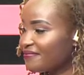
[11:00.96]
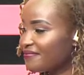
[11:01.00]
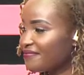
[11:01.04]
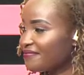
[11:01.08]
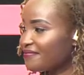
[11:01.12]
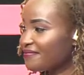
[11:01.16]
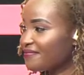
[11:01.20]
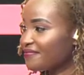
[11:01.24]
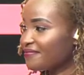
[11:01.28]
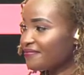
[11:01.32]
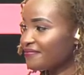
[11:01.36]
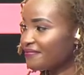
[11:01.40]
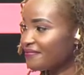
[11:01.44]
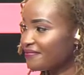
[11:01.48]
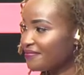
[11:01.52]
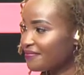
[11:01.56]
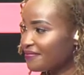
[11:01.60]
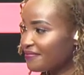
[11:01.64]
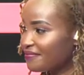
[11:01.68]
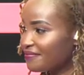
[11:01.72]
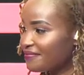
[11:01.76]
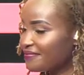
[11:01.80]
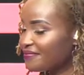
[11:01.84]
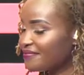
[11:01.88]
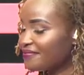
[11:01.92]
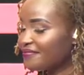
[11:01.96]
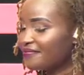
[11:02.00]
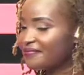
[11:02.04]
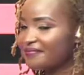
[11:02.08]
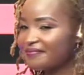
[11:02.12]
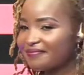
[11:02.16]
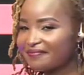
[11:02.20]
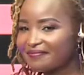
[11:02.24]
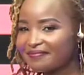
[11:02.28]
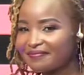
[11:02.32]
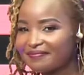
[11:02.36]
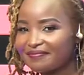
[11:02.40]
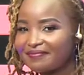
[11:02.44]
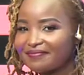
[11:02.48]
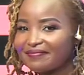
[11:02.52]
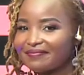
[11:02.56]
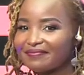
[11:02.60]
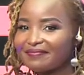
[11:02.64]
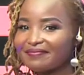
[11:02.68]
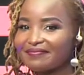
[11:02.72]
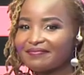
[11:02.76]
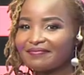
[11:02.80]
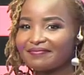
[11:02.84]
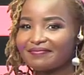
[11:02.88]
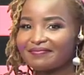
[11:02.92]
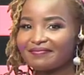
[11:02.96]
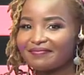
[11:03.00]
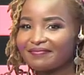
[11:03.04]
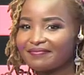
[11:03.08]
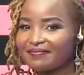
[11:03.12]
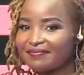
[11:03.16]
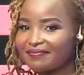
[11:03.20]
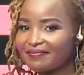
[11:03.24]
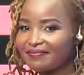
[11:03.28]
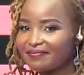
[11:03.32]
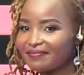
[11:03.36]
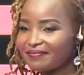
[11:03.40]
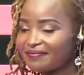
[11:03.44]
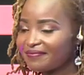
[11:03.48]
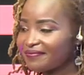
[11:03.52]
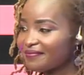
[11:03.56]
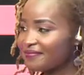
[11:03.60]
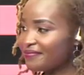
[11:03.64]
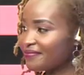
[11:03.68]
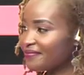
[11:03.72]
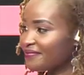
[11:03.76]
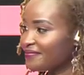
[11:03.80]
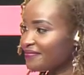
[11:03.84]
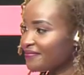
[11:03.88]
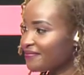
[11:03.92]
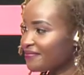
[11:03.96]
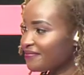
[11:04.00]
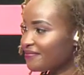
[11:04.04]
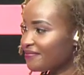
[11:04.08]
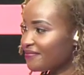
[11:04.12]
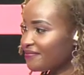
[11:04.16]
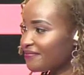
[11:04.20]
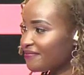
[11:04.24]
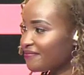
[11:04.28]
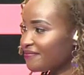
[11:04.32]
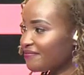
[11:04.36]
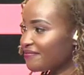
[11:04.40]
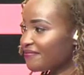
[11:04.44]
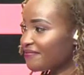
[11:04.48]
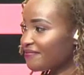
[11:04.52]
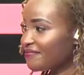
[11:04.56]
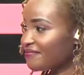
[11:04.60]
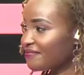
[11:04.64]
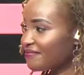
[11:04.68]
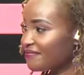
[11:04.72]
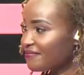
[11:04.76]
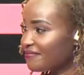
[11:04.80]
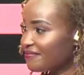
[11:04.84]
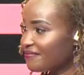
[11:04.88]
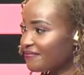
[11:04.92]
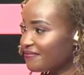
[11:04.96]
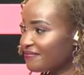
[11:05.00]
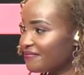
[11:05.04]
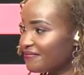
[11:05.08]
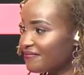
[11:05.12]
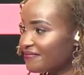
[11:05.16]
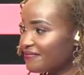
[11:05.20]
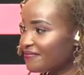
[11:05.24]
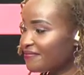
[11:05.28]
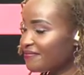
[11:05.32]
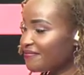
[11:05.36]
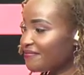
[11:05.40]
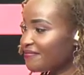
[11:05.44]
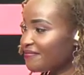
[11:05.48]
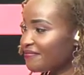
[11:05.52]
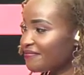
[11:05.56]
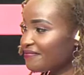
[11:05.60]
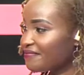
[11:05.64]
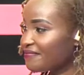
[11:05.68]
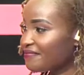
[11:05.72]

The person shown says nothing.